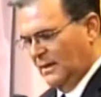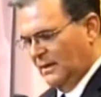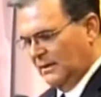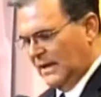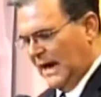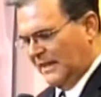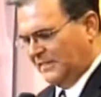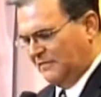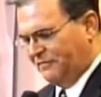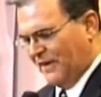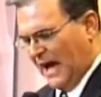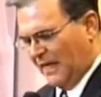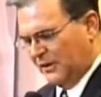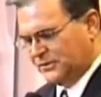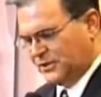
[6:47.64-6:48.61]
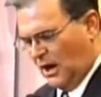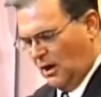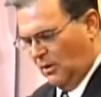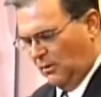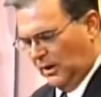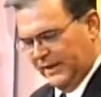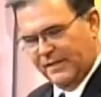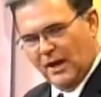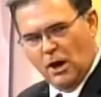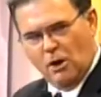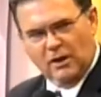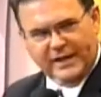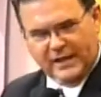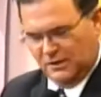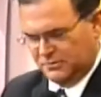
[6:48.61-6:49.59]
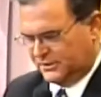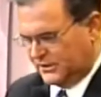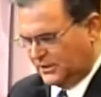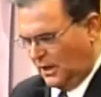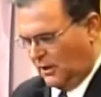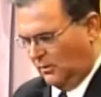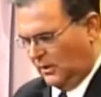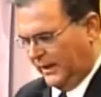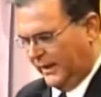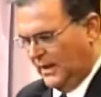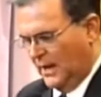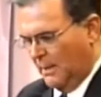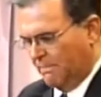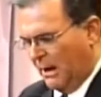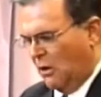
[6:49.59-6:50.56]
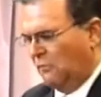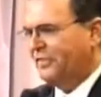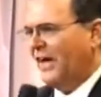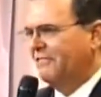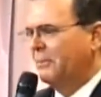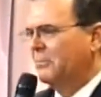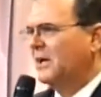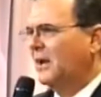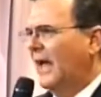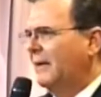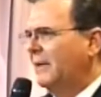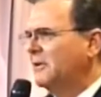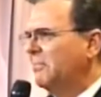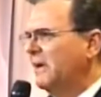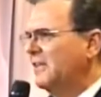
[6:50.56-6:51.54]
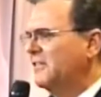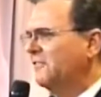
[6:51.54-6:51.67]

God the Father is holy. The Holy Ghost is holy. Both of them claim to be the